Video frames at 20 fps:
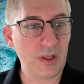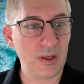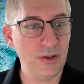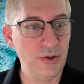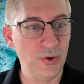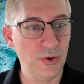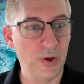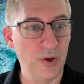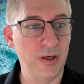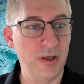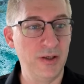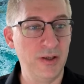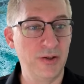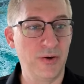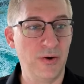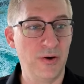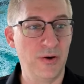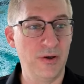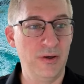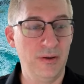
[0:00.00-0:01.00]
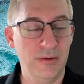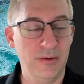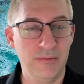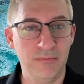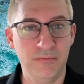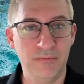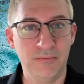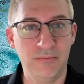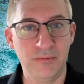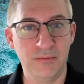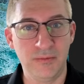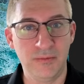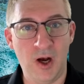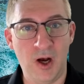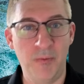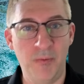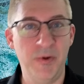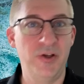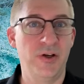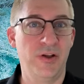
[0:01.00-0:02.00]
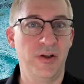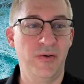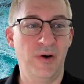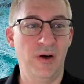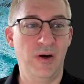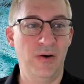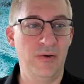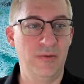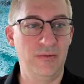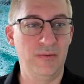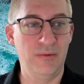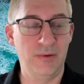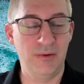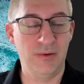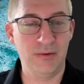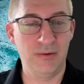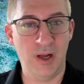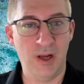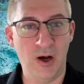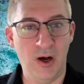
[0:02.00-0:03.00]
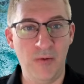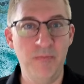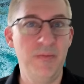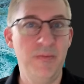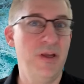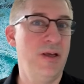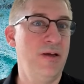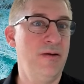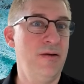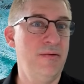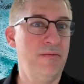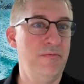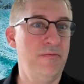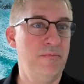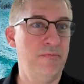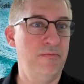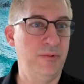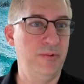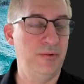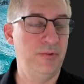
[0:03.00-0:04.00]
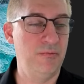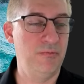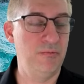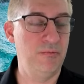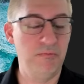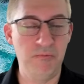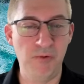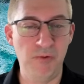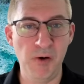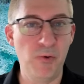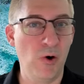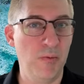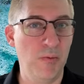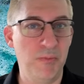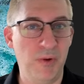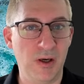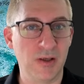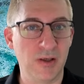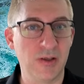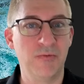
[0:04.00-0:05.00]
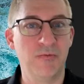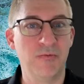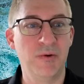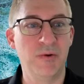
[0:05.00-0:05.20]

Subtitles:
join the Discord, help each other out, help me report bugs,